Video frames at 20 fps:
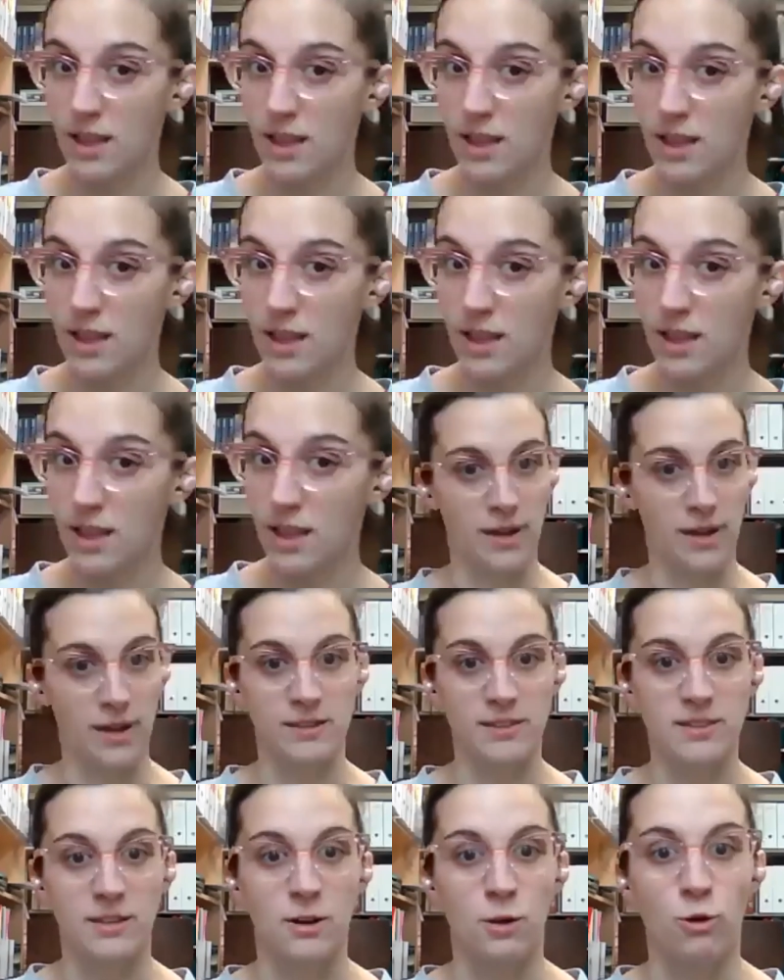to run the
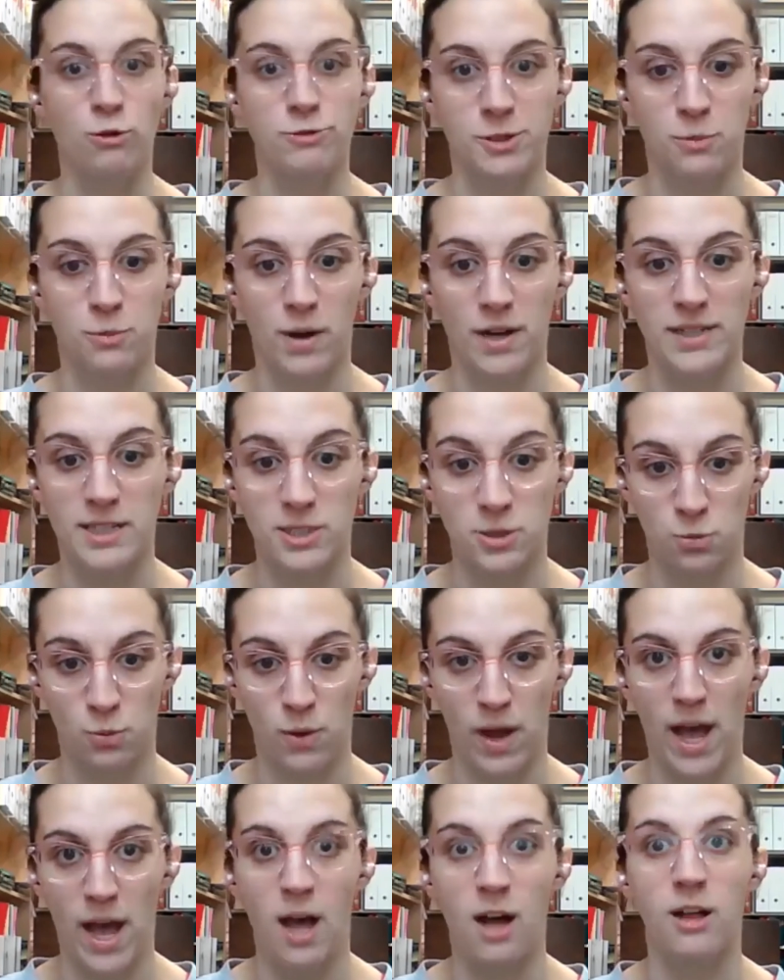older one as
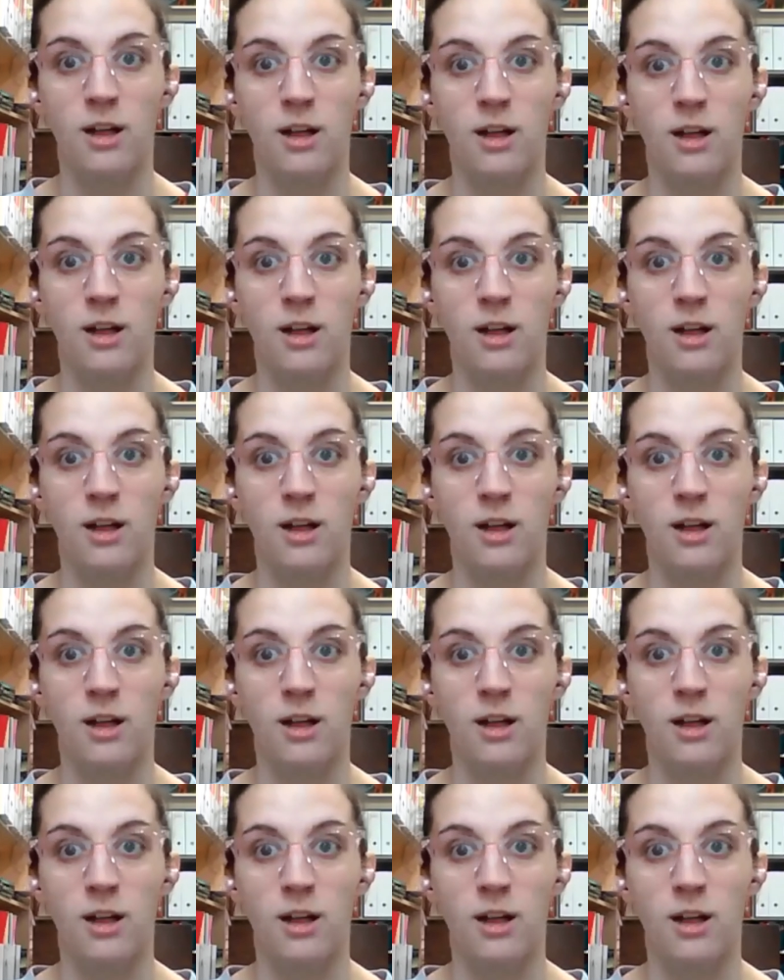well.
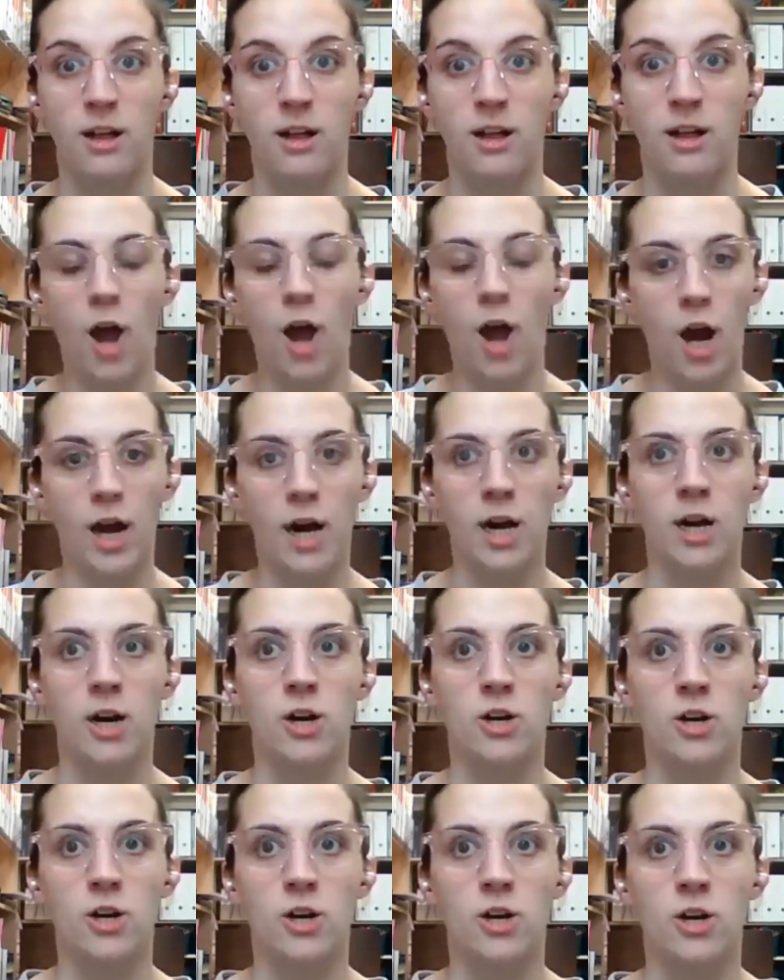We are
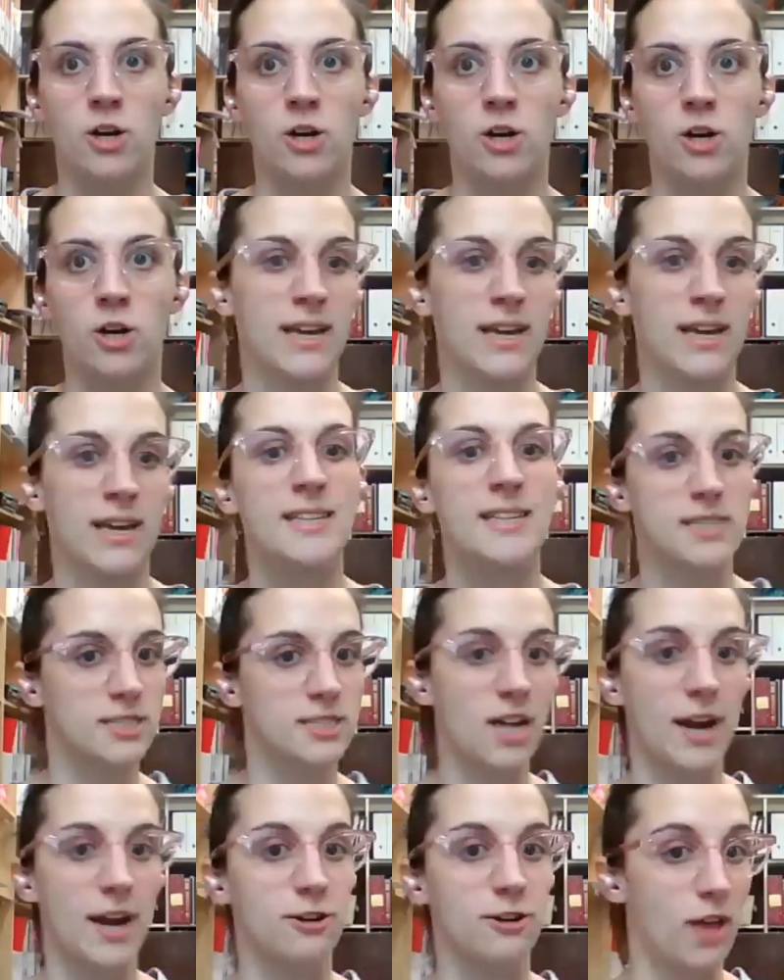currently, as an
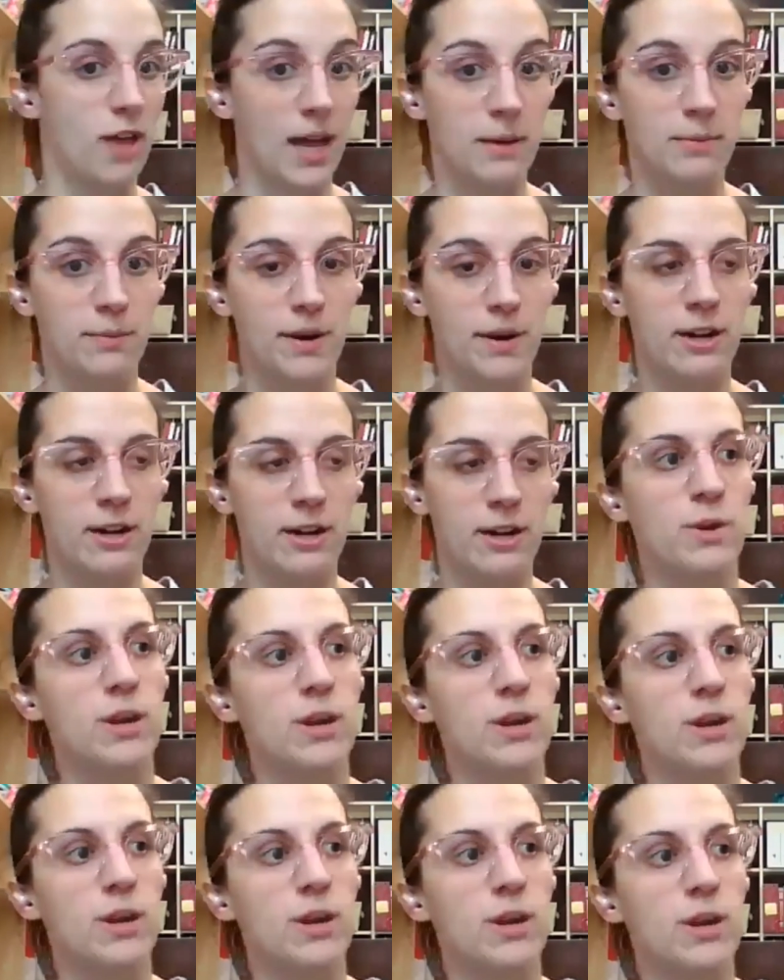entire library, we are
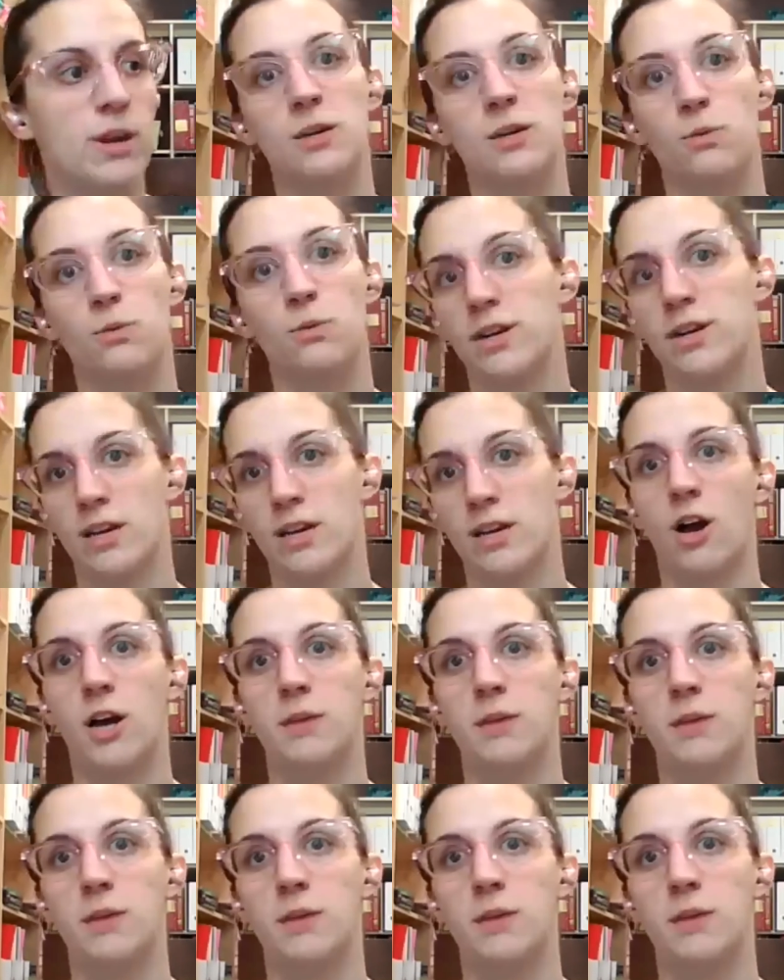currently working on
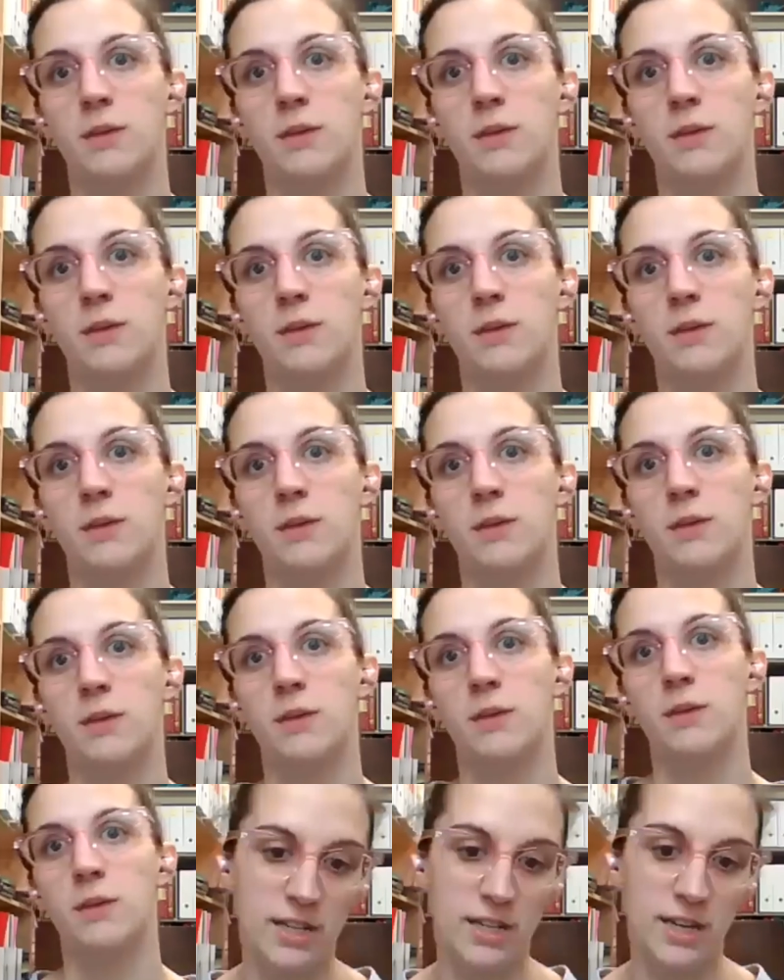building our teen
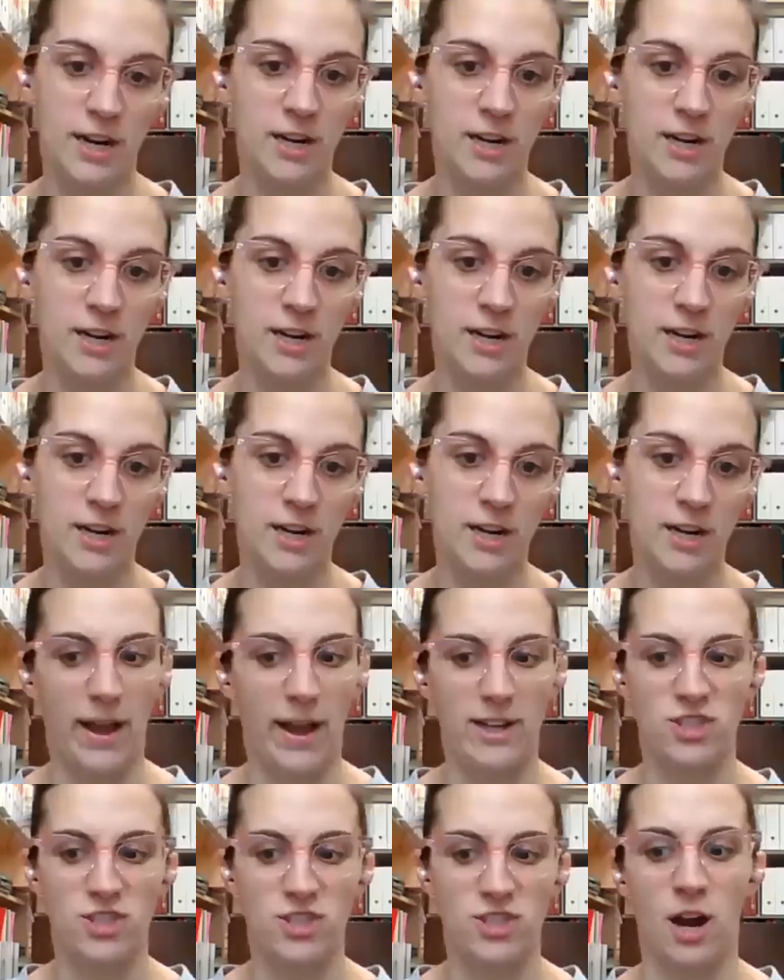community here. We
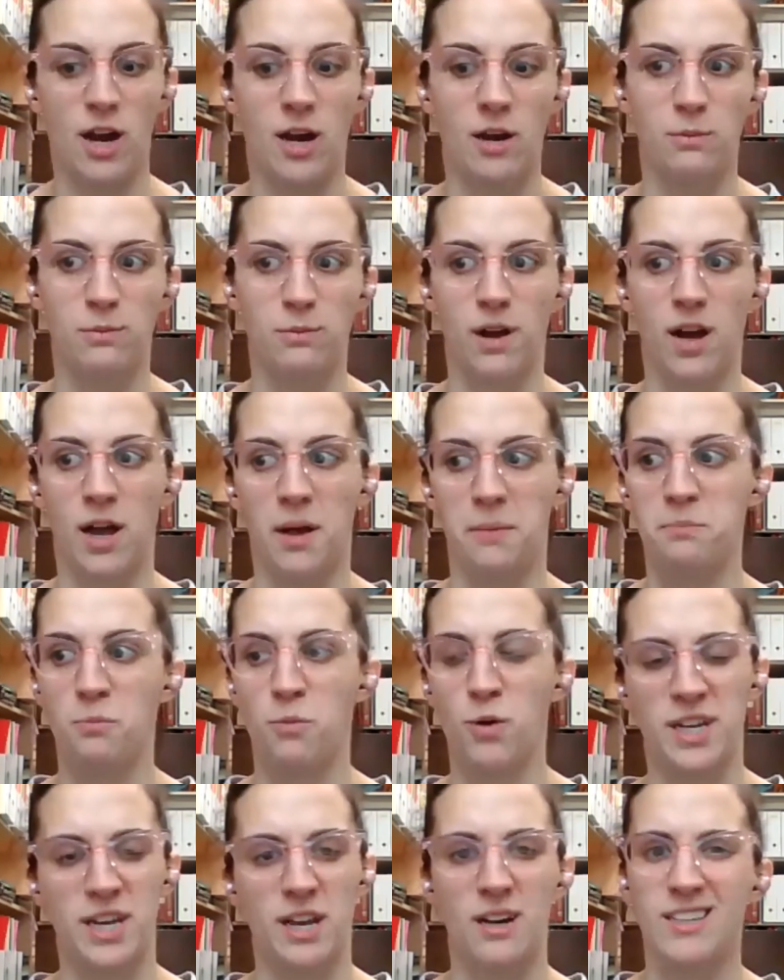actually are
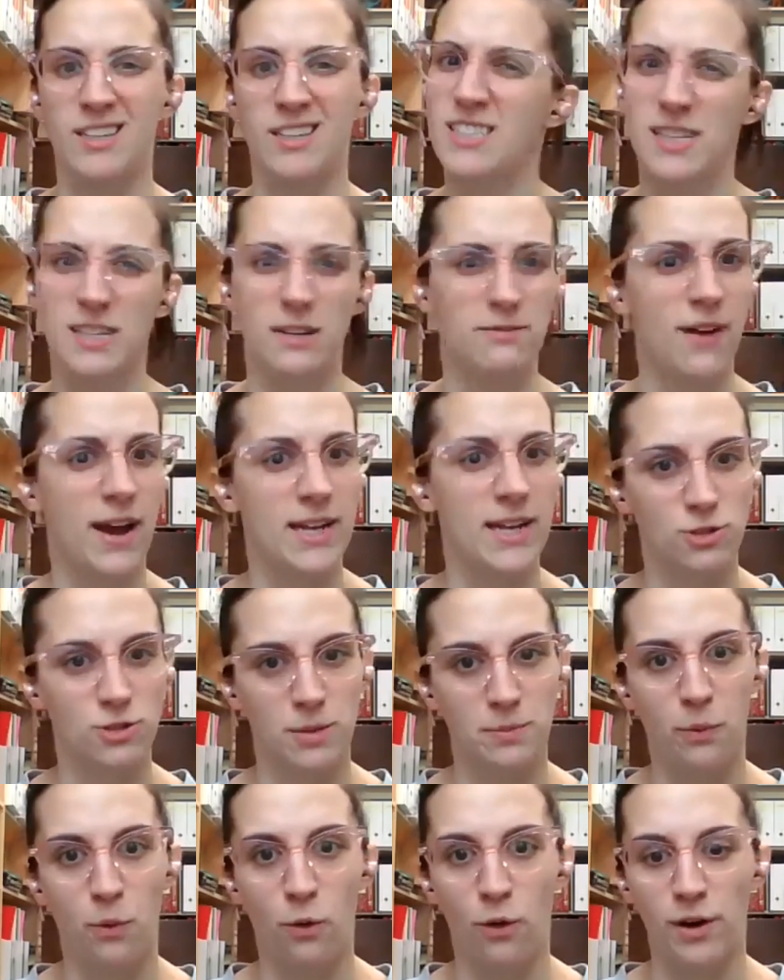working on a teen advisory
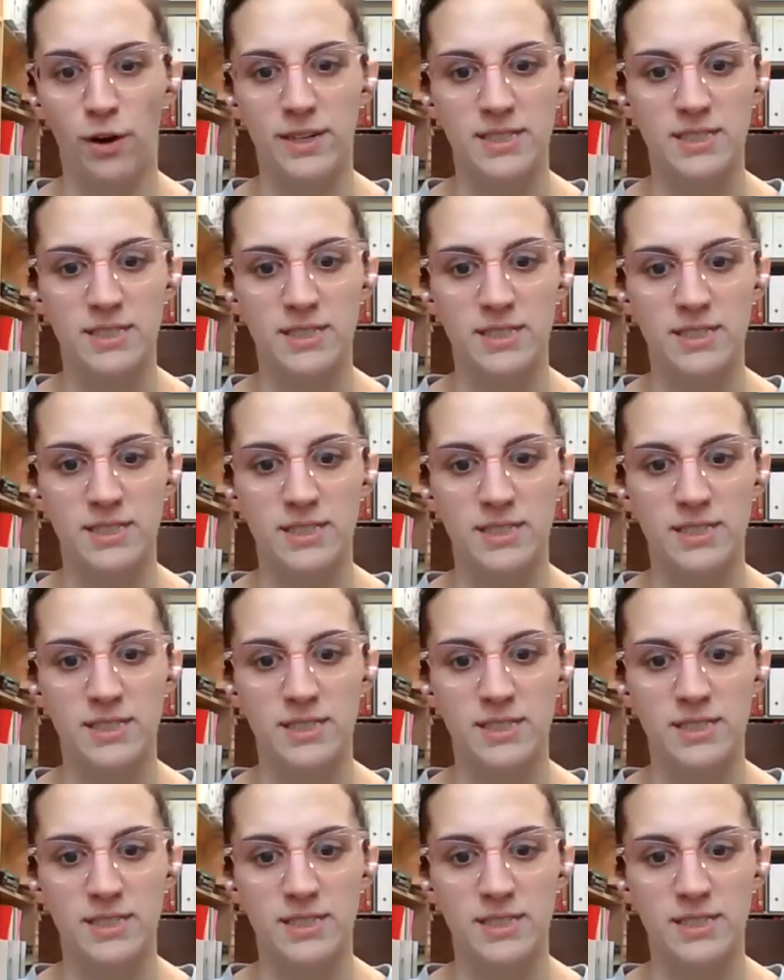board and so.